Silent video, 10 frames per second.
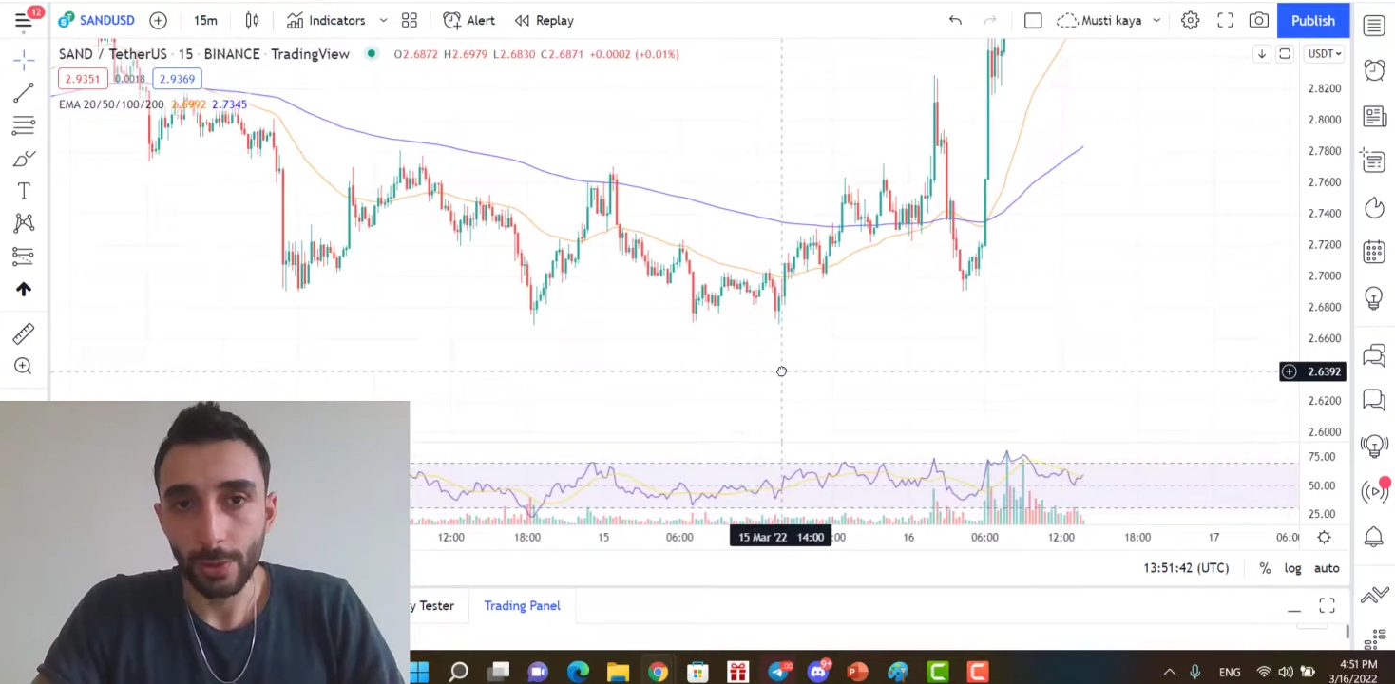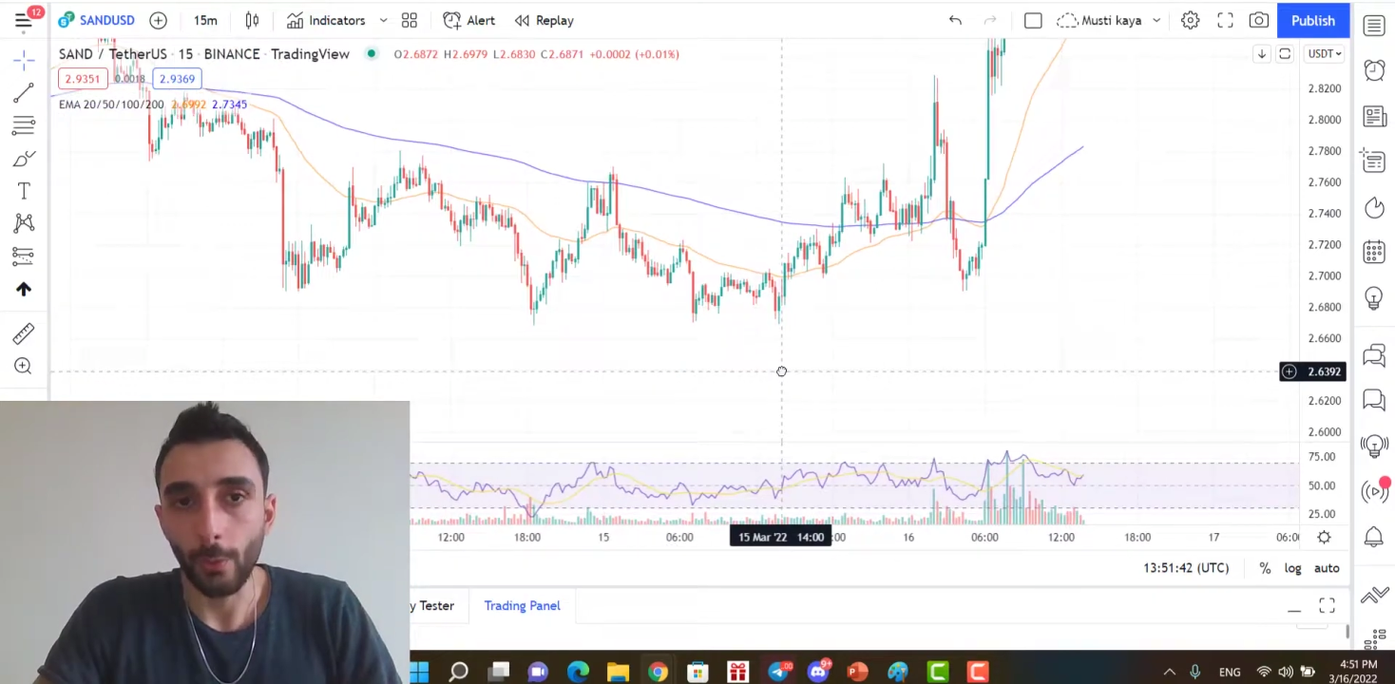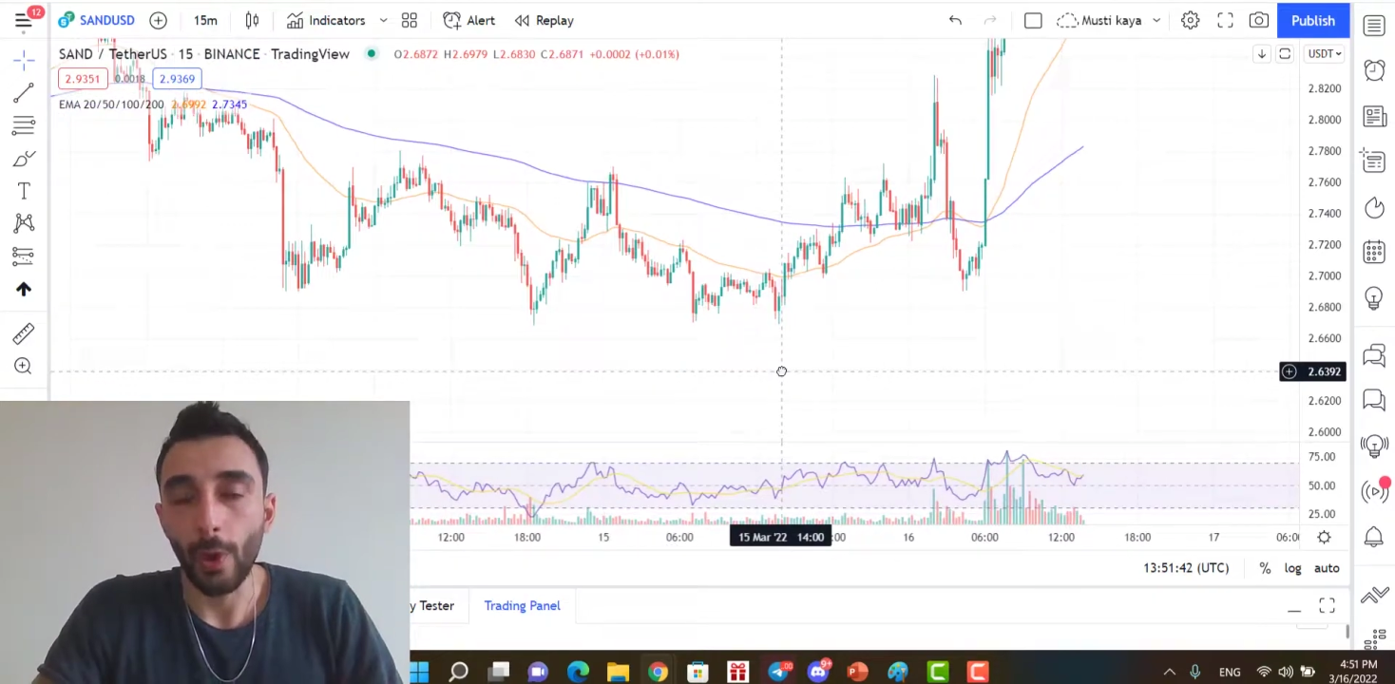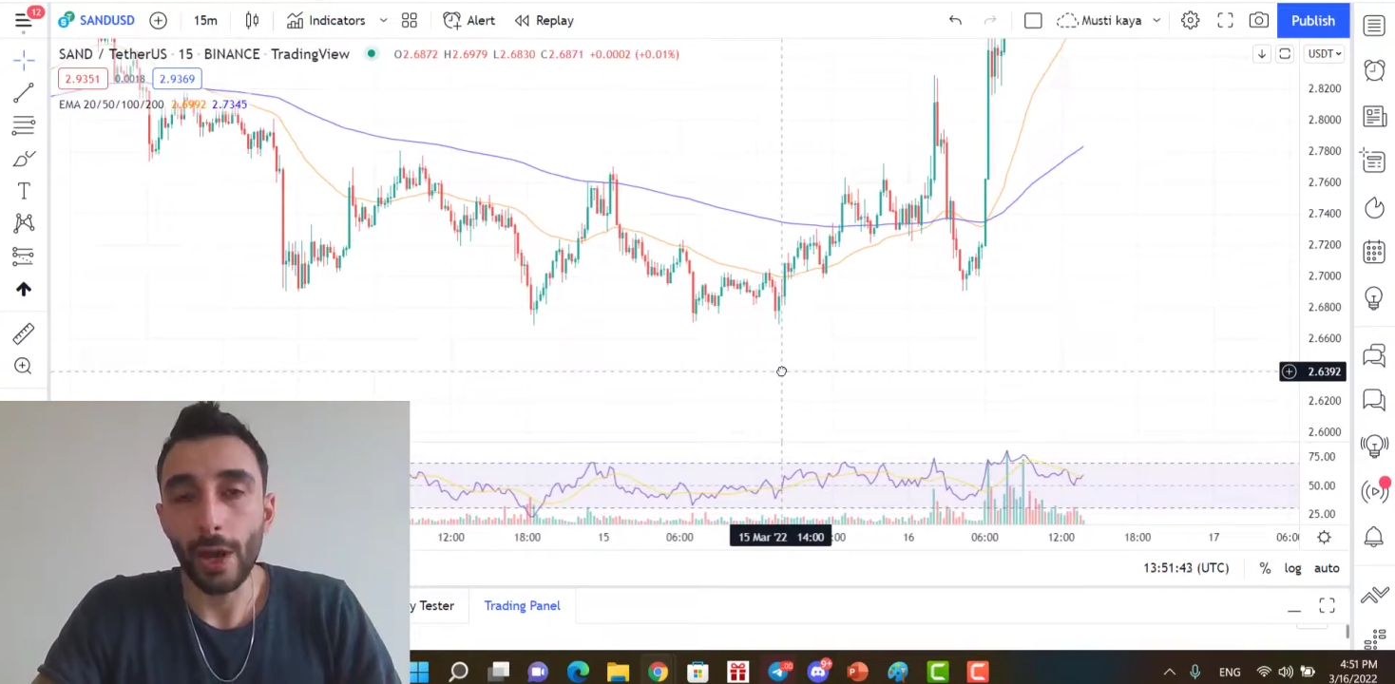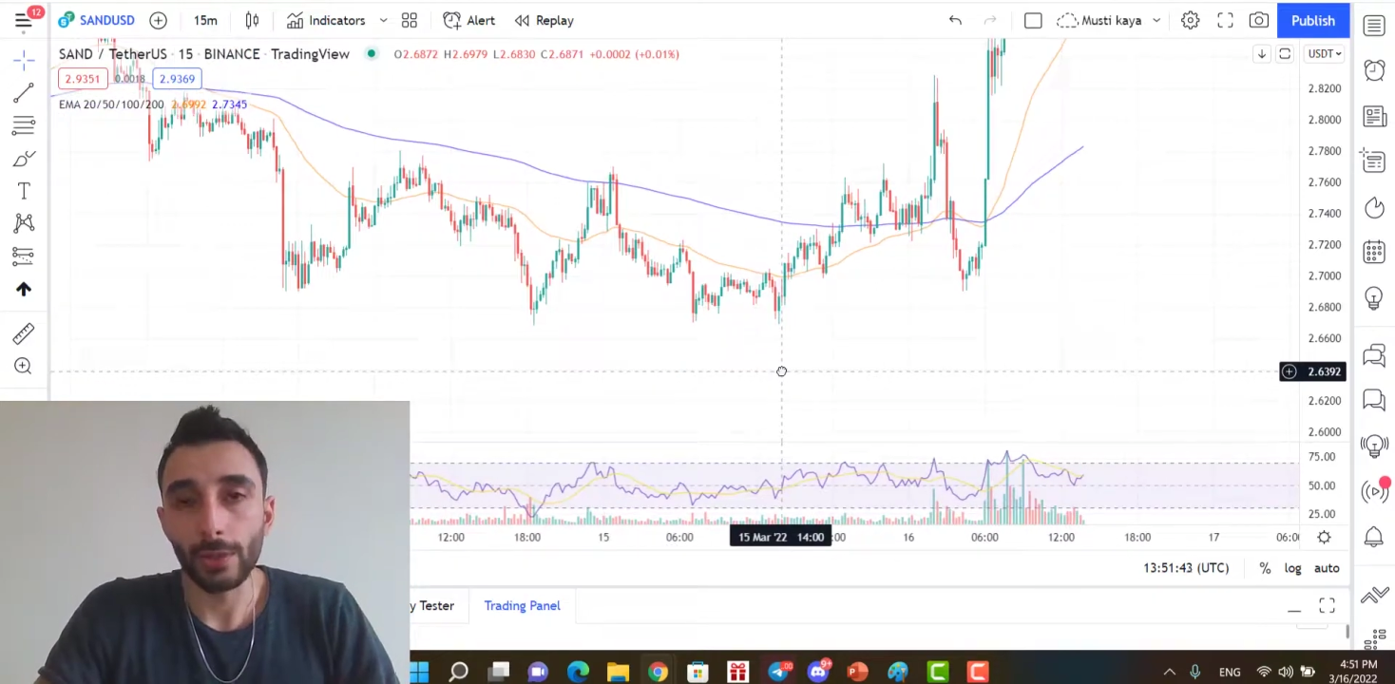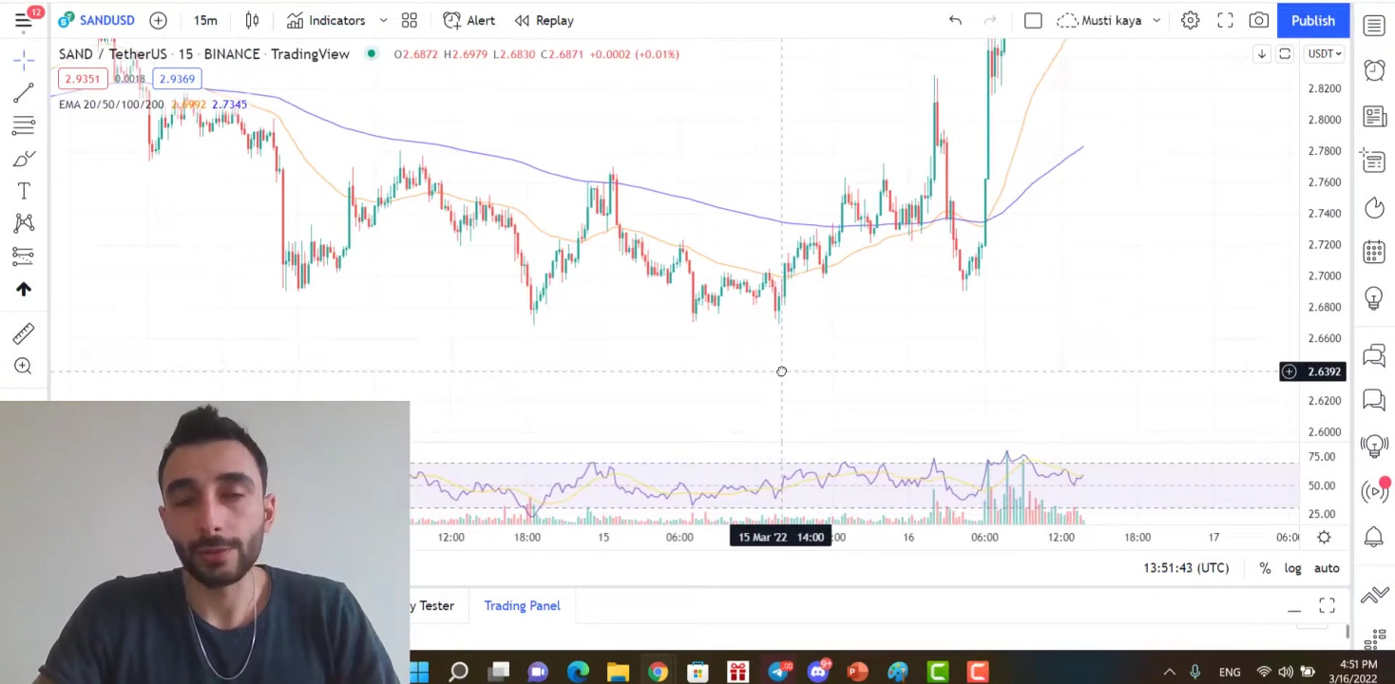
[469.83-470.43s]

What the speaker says: while